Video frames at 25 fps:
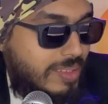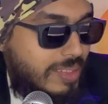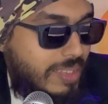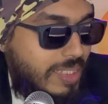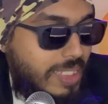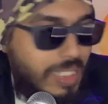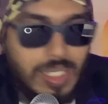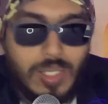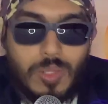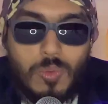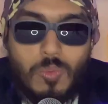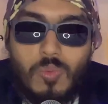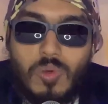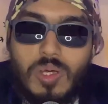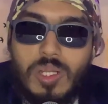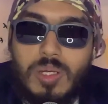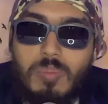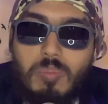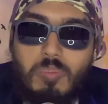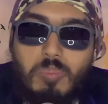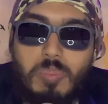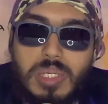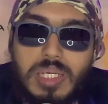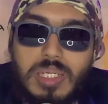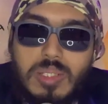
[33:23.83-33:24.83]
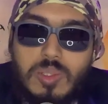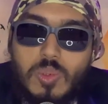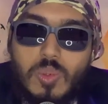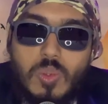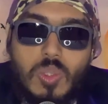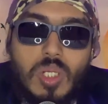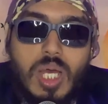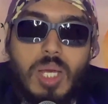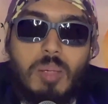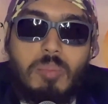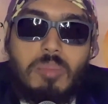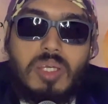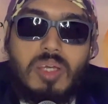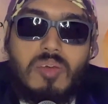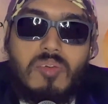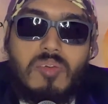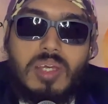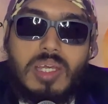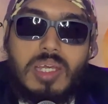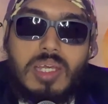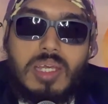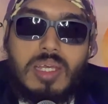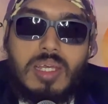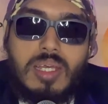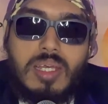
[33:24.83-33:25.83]
they are one big tsunami
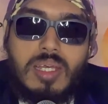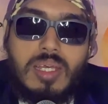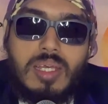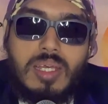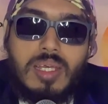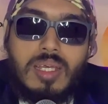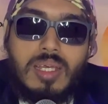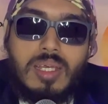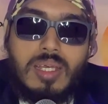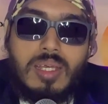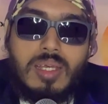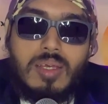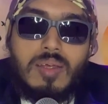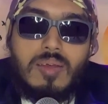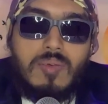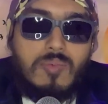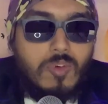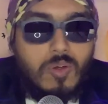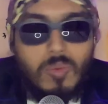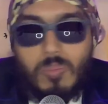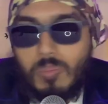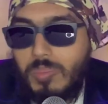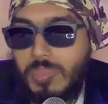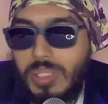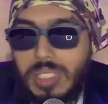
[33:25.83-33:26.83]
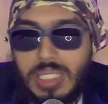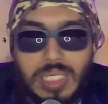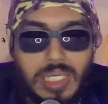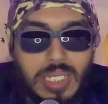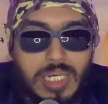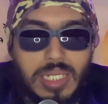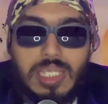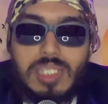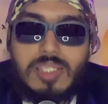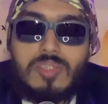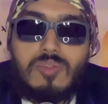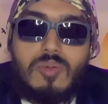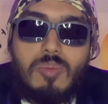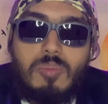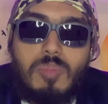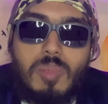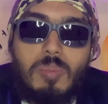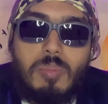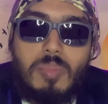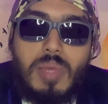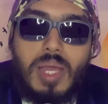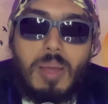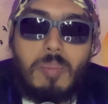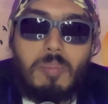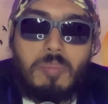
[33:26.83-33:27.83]
away from being erased from the
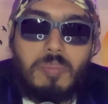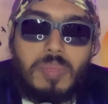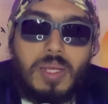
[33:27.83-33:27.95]
map.